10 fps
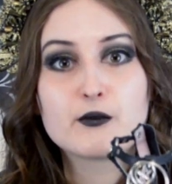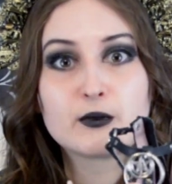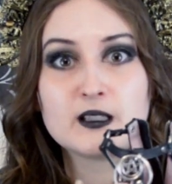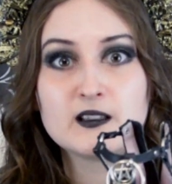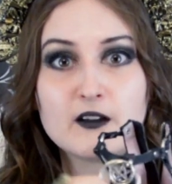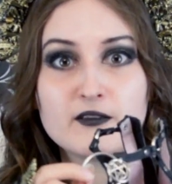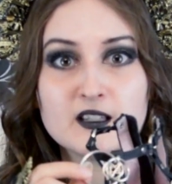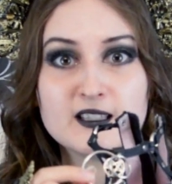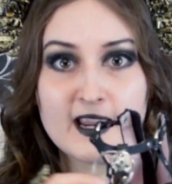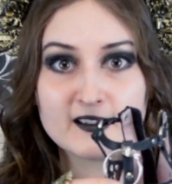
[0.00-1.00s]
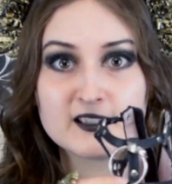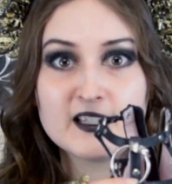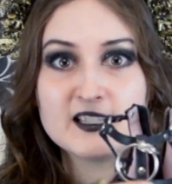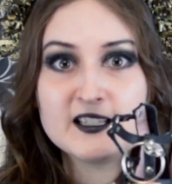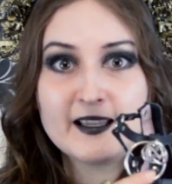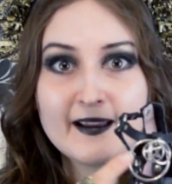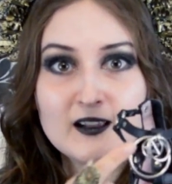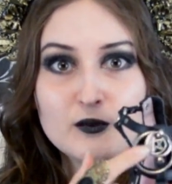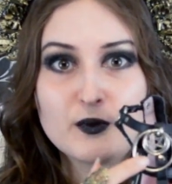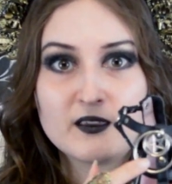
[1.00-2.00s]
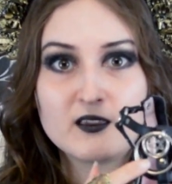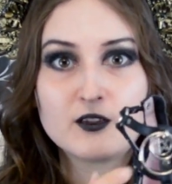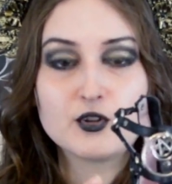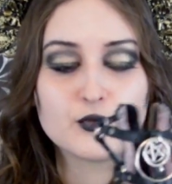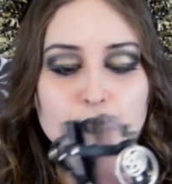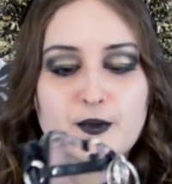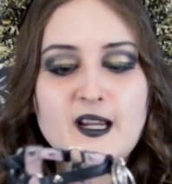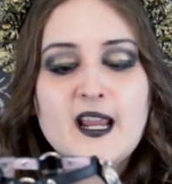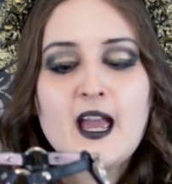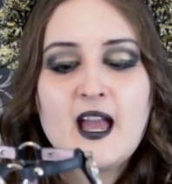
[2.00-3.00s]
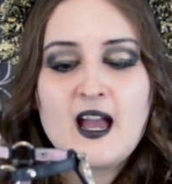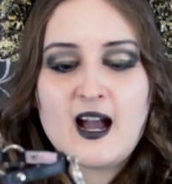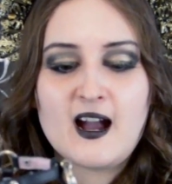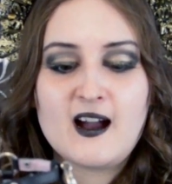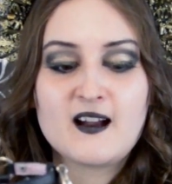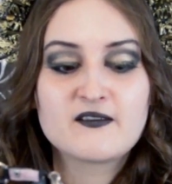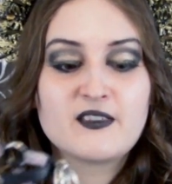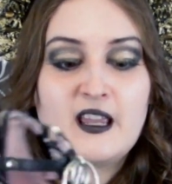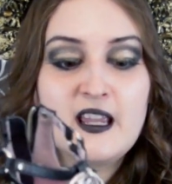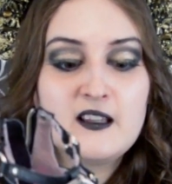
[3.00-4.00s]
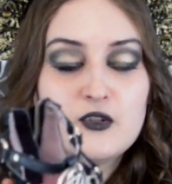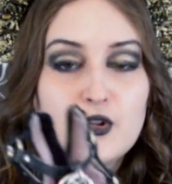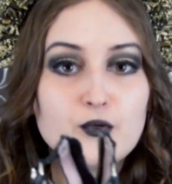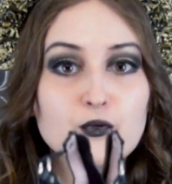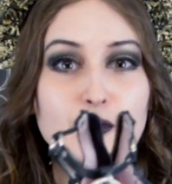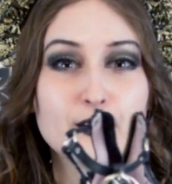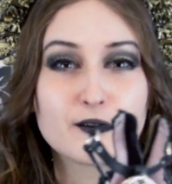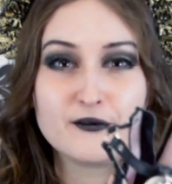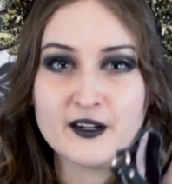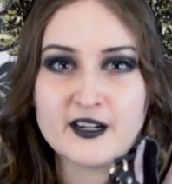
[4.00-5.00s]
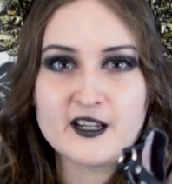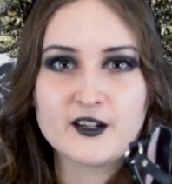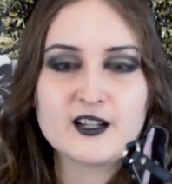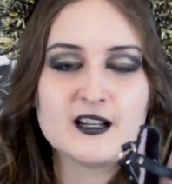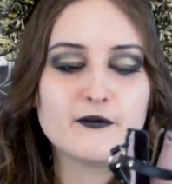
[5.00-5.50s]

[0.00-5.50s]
I really love the dangling detail with the jewelry. They do look very good, and